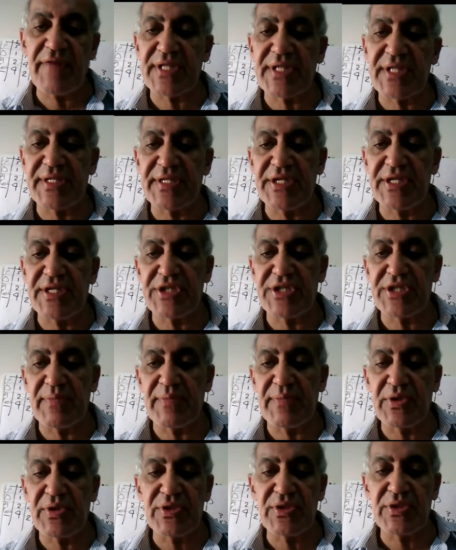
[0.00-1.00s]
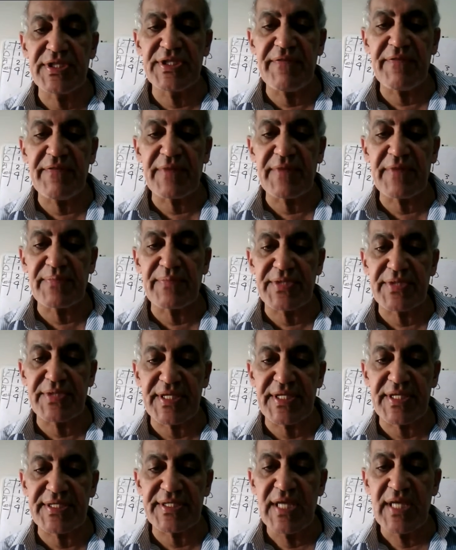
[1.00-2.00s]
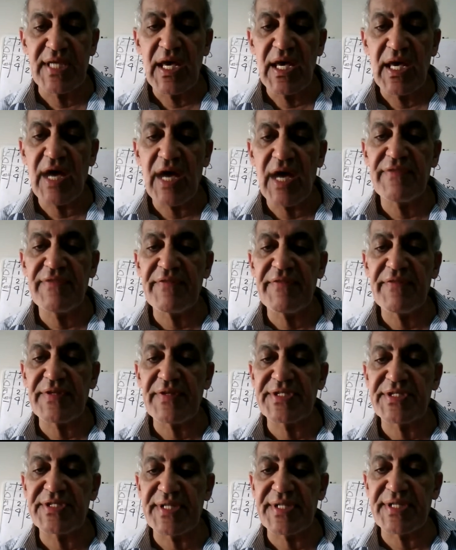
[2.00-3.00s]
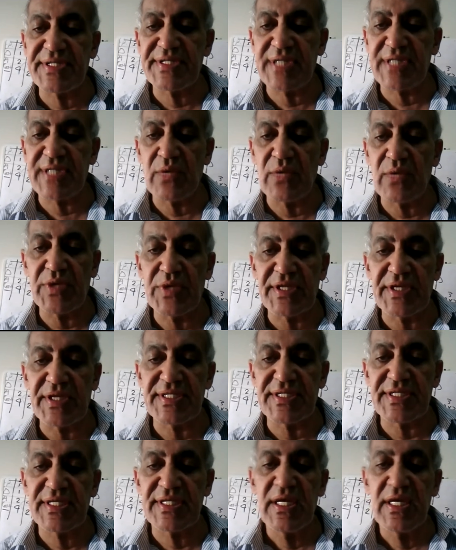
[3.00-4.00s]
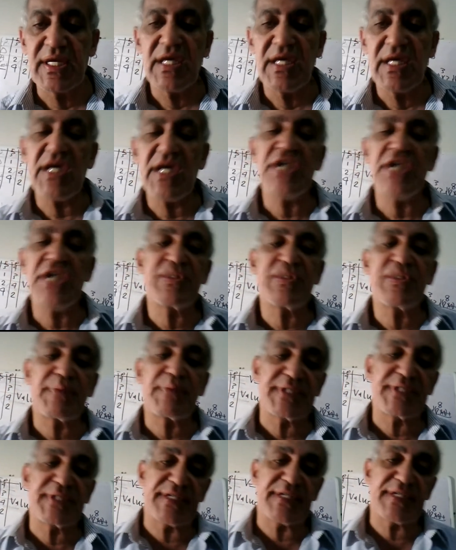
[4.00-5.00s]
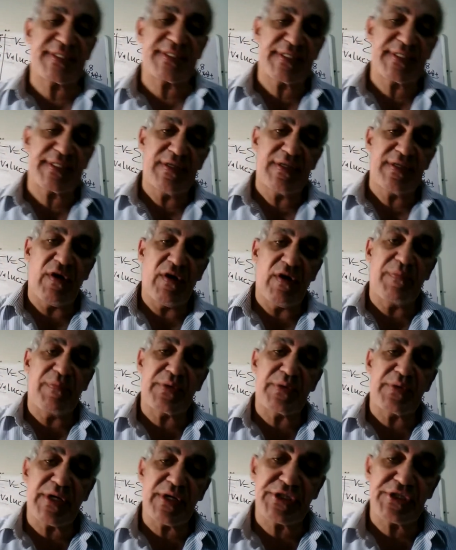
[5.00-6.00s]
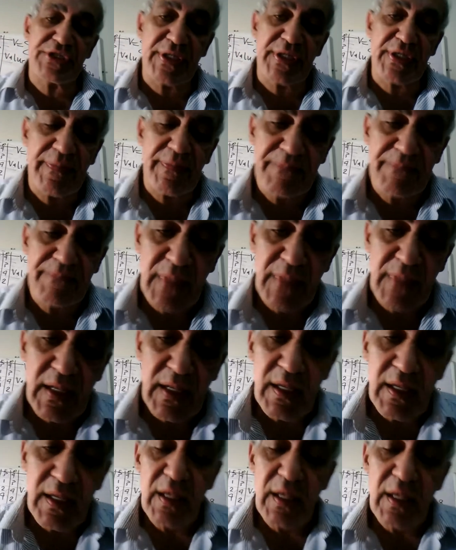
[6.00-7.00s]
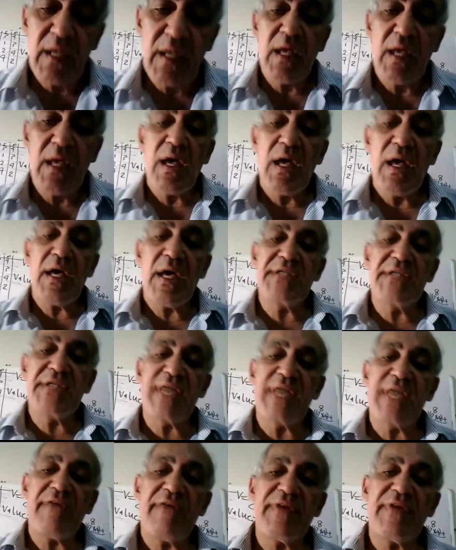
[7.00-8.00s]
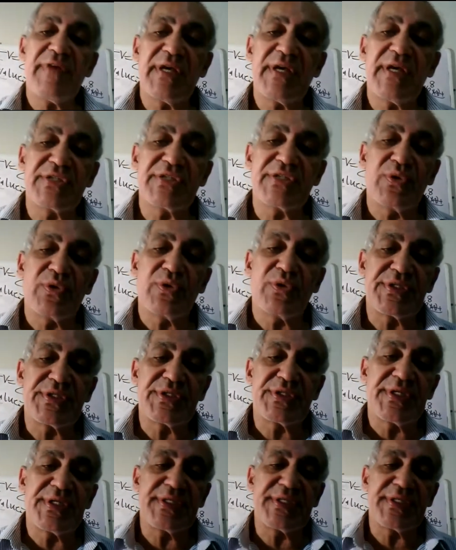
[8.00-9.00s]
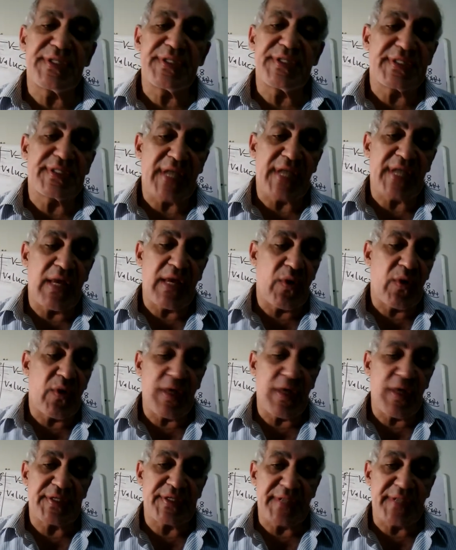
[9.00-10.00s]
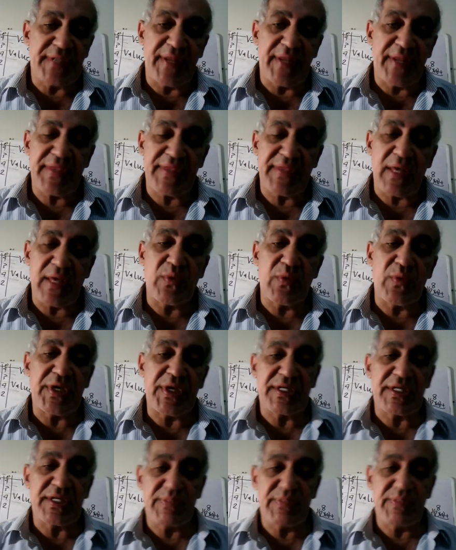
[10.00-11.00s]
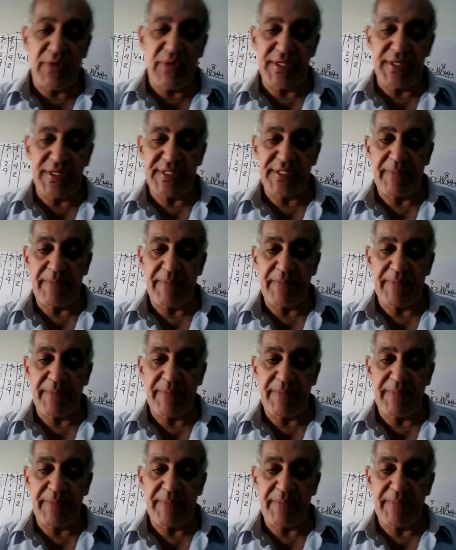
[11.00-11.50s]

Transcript: attention because different processes have different strengths and weakness. Each process of production is having its own strengths and strength and weakness points.